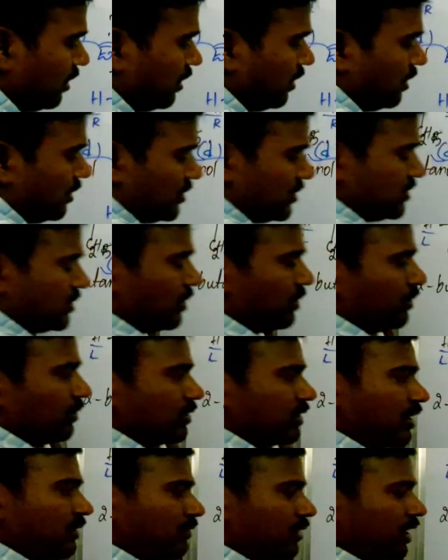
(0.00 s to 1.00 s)
So
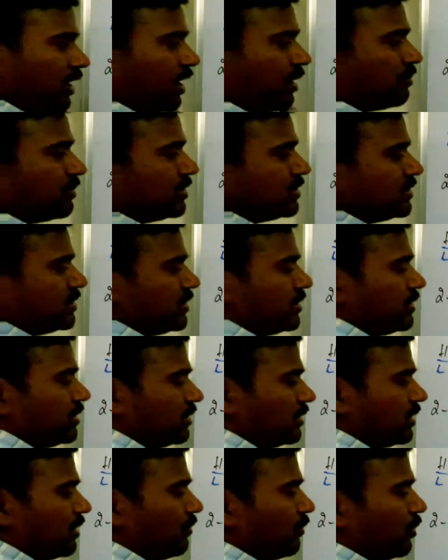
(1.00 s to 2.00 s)
then what happens?
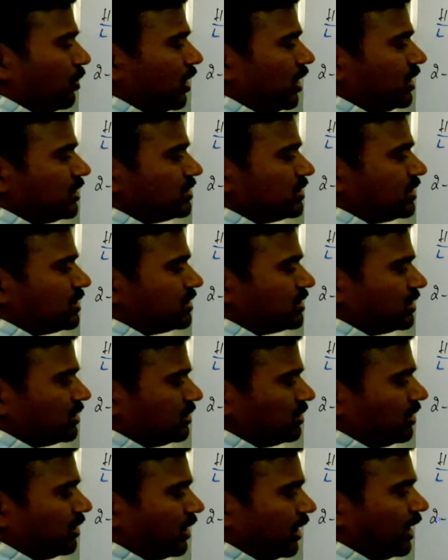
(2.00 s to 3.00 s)
The OH is
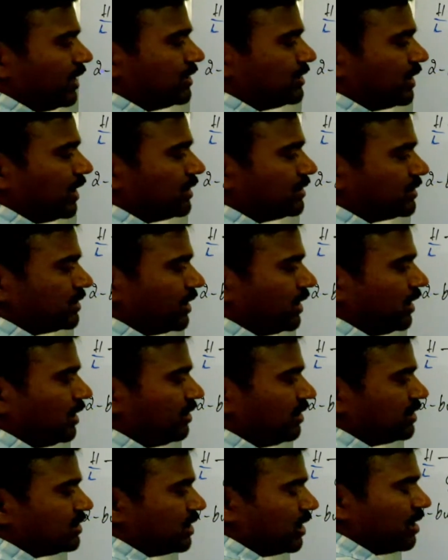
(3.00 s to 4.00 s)
right hand side.
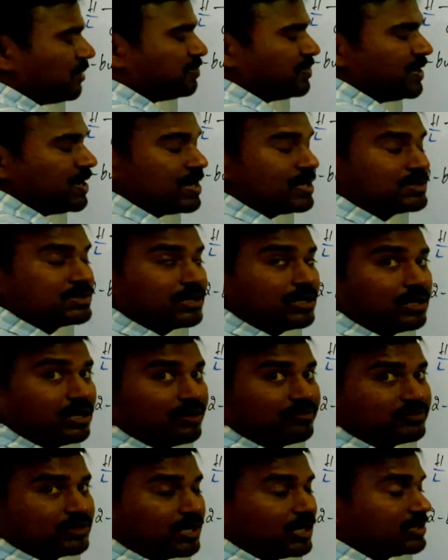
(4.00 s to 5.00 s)
It appears in
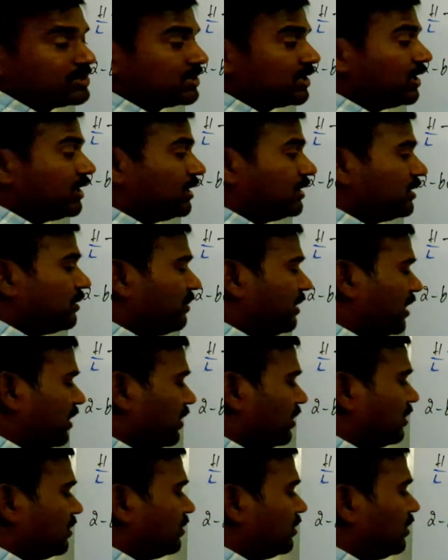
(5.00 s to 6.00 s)
left hand side in the
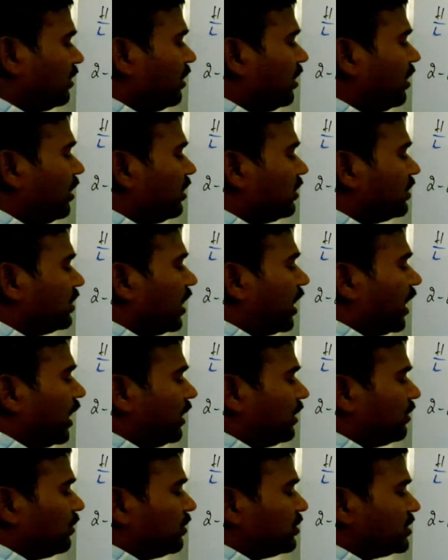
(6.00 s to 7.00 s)
mirror. The
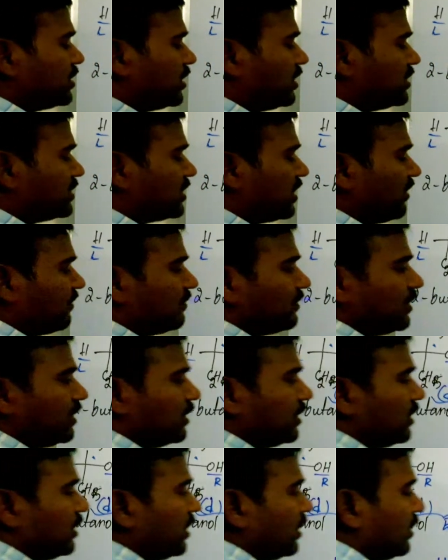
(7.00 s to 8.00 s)
hydrogen is left
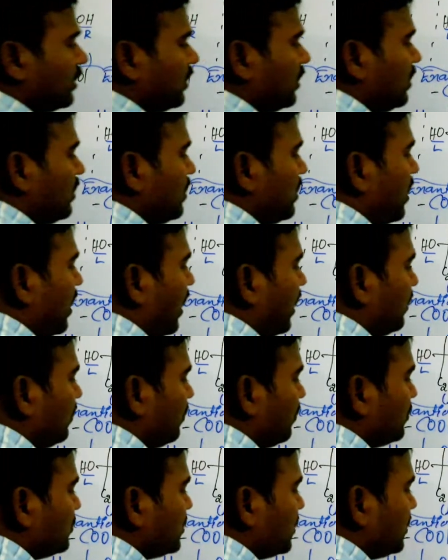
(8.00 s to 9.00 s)
here.
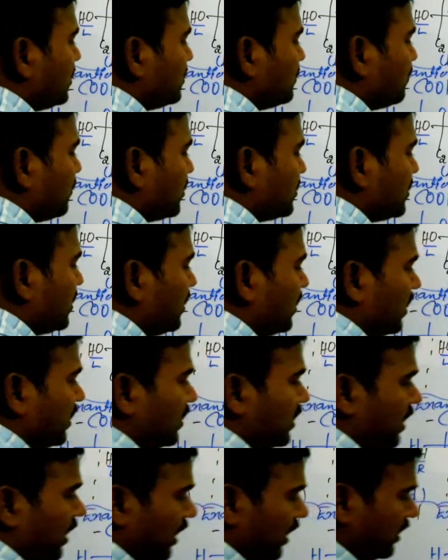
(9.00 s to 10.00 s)
Hydrogen is present in the
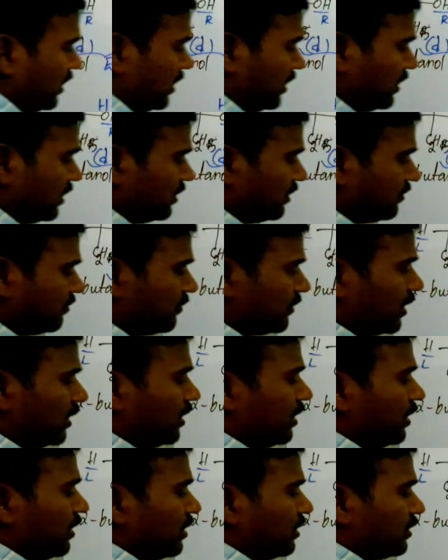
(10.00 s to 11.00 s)
right here.
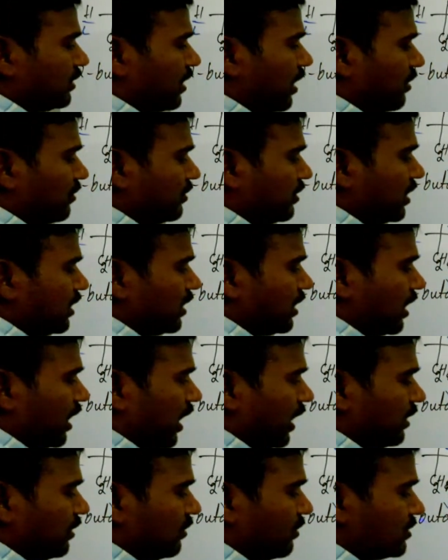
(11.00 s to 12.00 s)
Now here
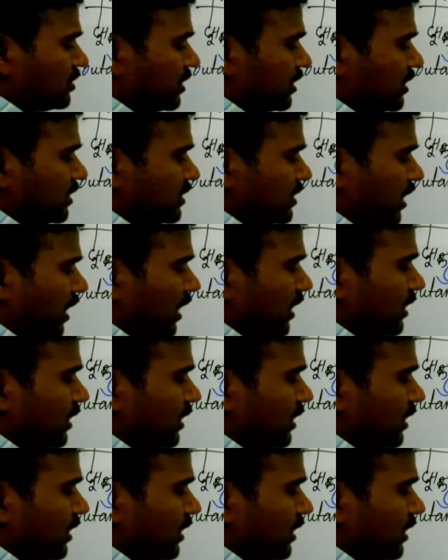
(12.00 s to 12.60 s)
hydrogen is right